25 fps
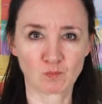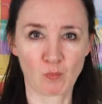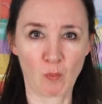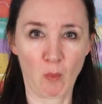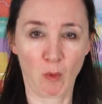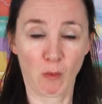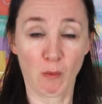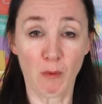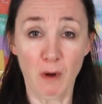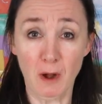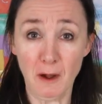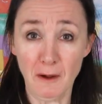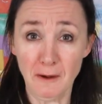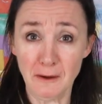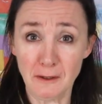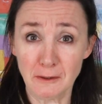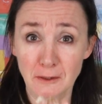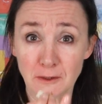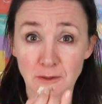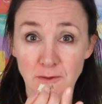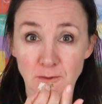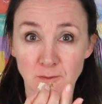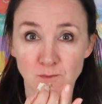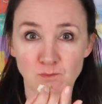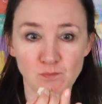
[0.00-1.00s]

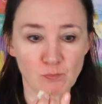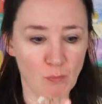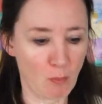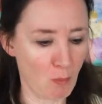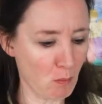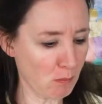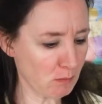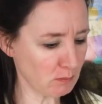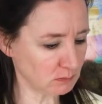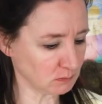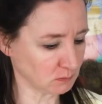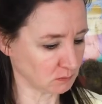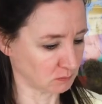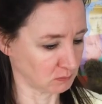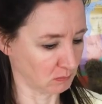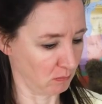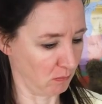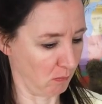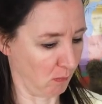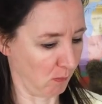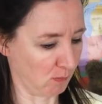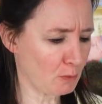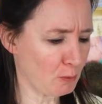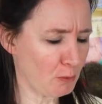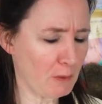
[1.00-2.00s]
Whoa! Mmm!
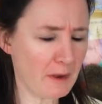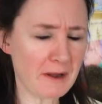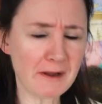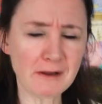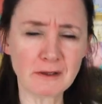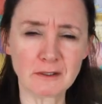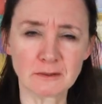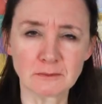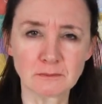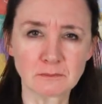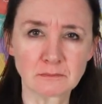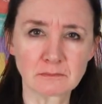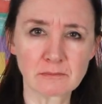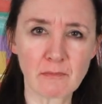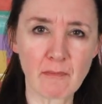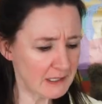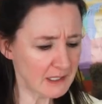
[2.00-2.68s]
Wow!